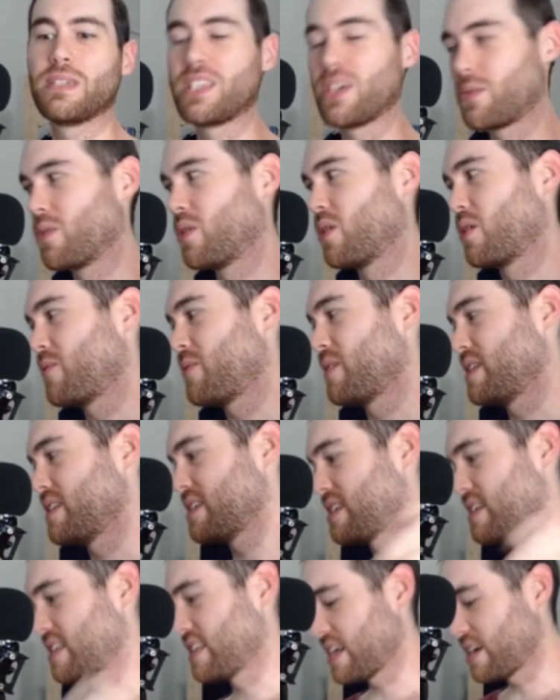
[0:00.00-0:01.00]
they're
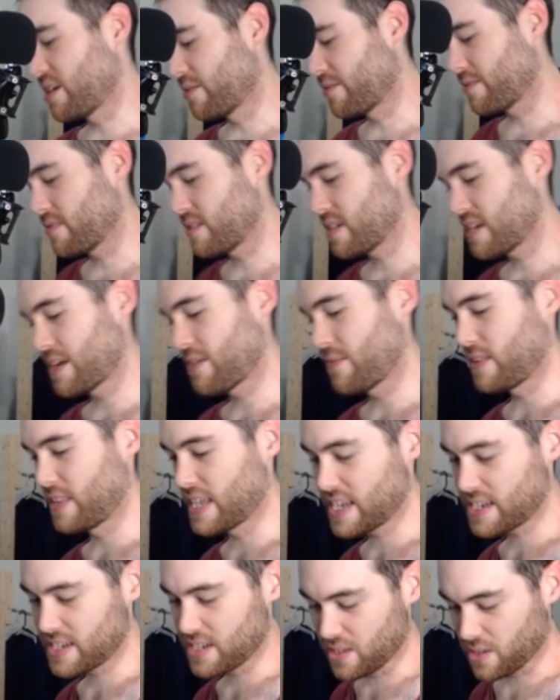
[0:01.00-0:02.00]
orphans and they don't have a
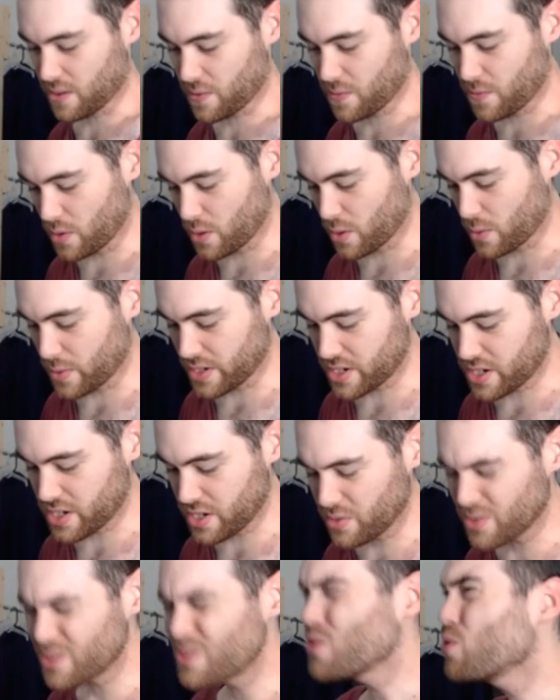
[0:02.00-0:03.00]
lot to look forward
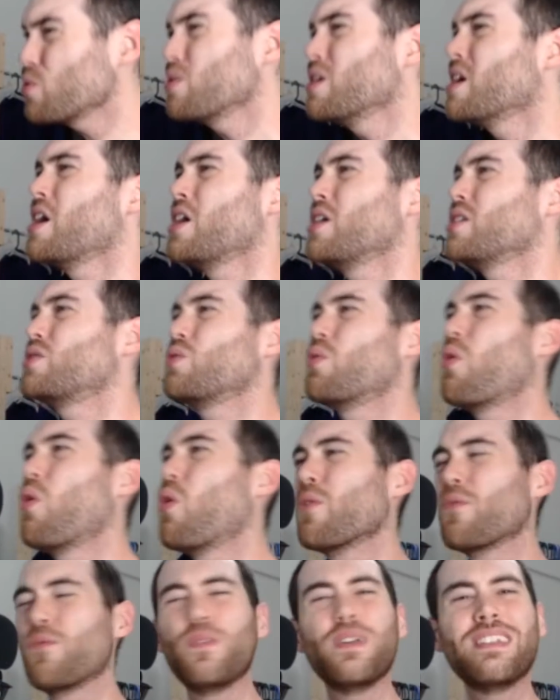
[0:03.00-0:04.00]
to. Do
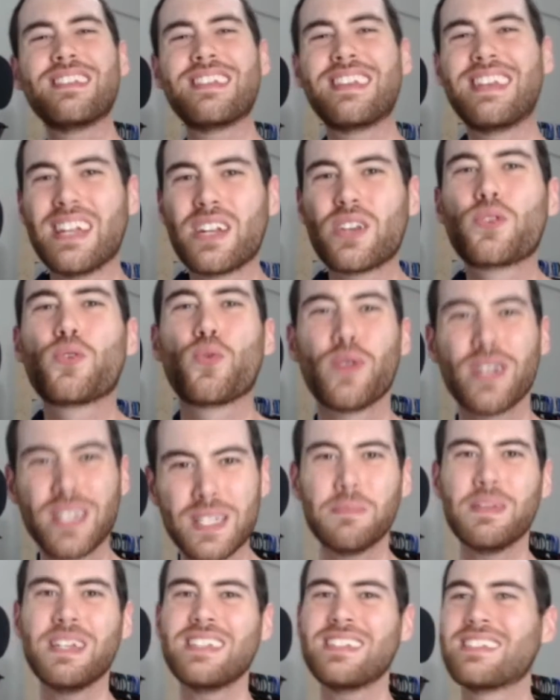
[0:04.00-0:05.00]
orphans get
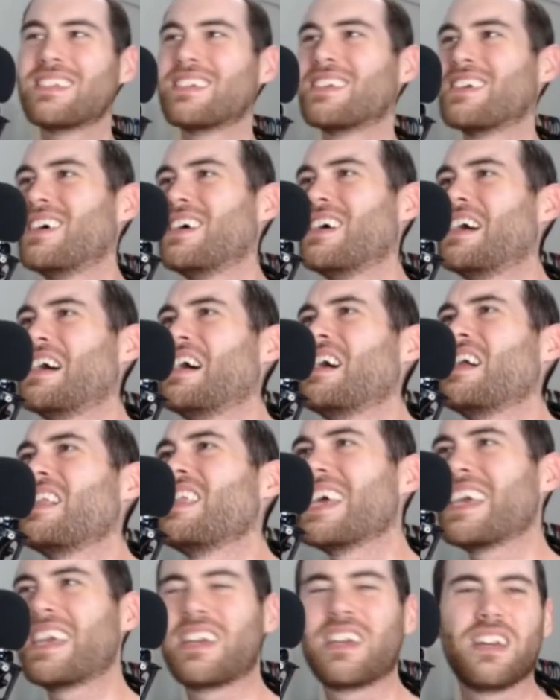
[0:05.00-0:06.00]
Christmas?
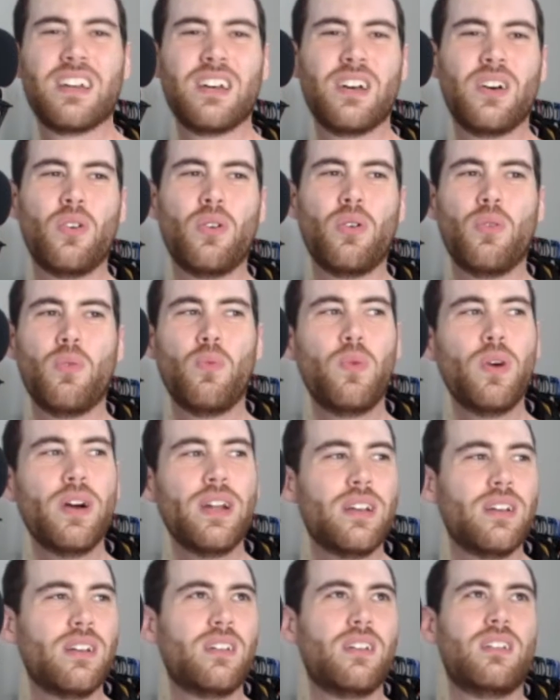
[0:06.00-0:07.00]

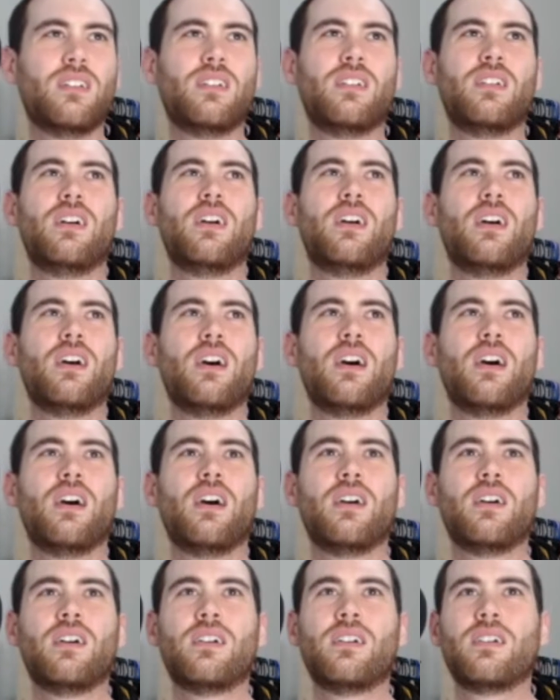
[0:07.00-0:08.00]
What?
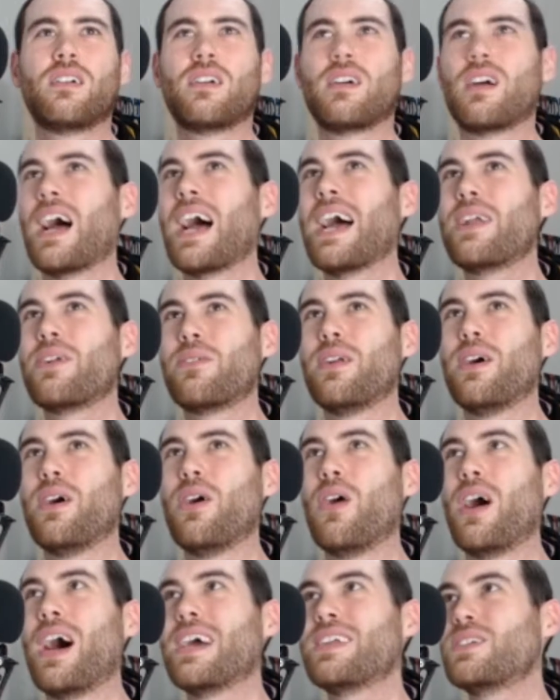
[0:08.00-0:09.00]
I don't
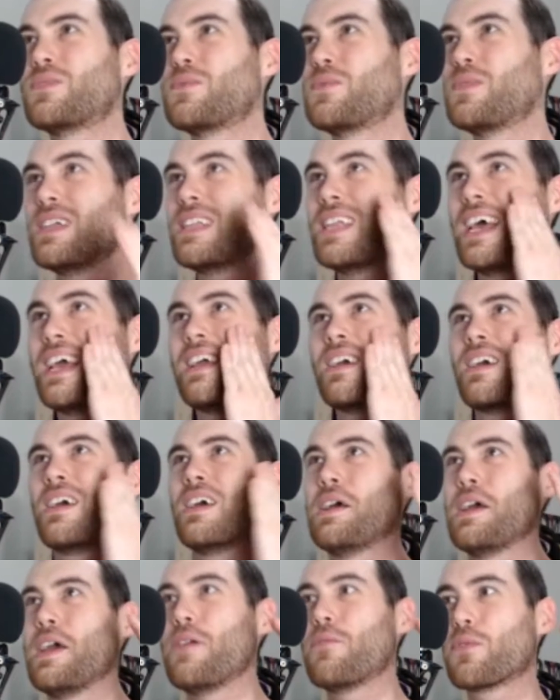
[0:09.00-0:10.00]
know. I just feel like
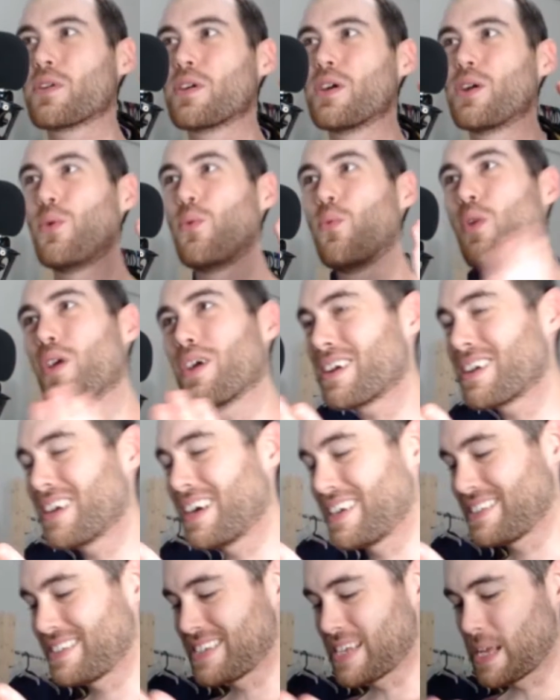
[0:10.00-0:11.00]
if we're going to work
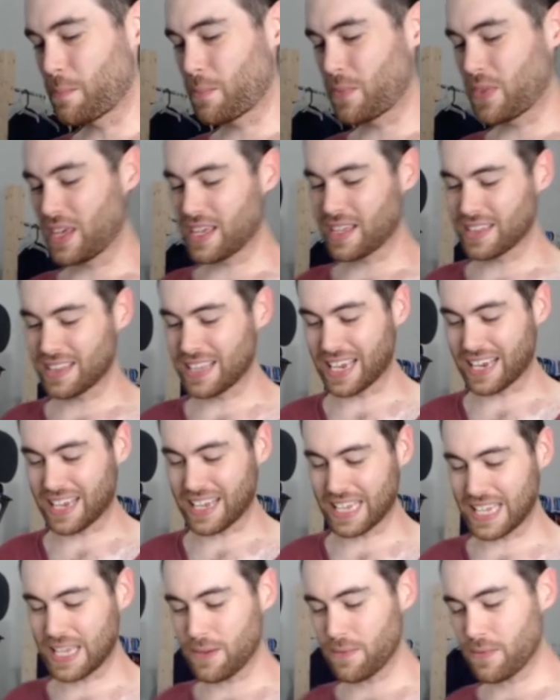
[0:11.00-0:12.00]
on something
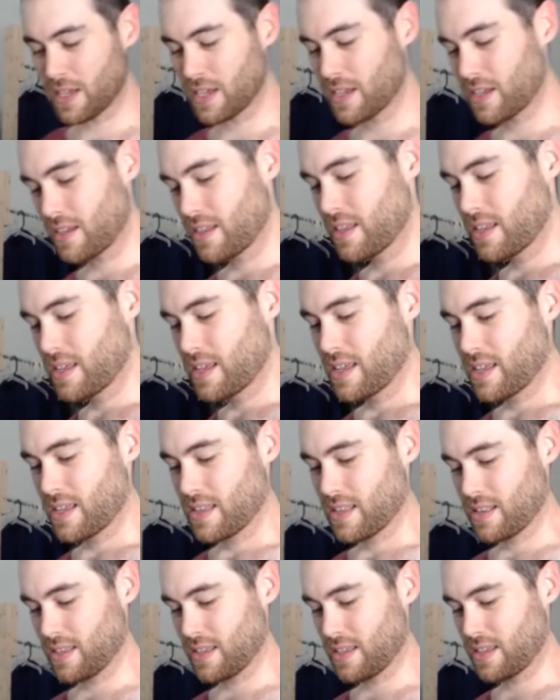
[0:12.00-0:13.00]
like giving
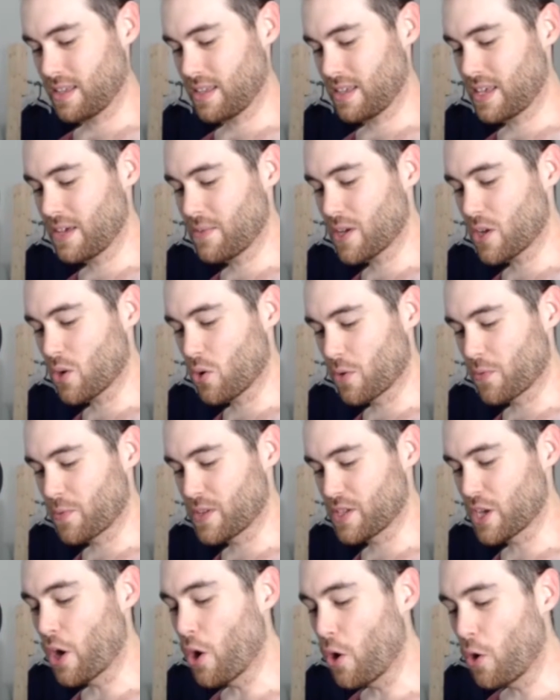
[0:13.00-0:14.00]

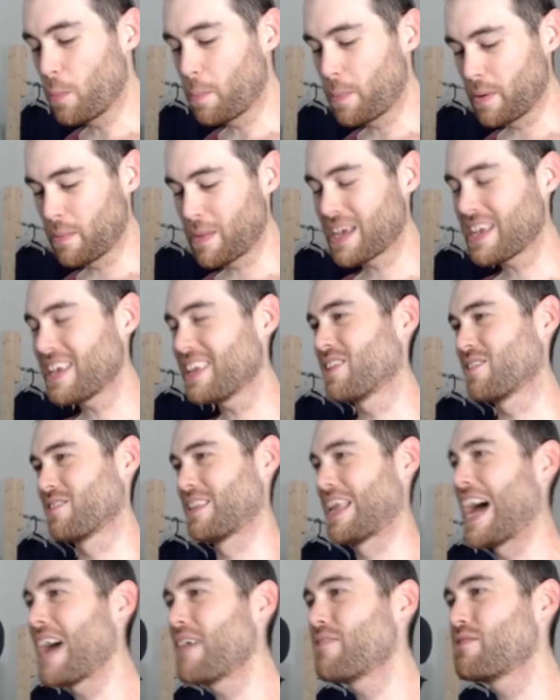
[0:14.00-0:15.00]
orphans hope and making their
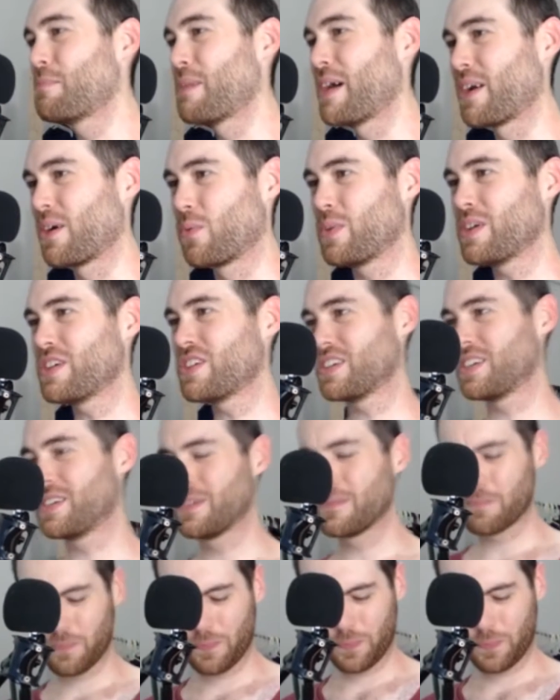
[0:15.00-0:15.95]
lives better, we should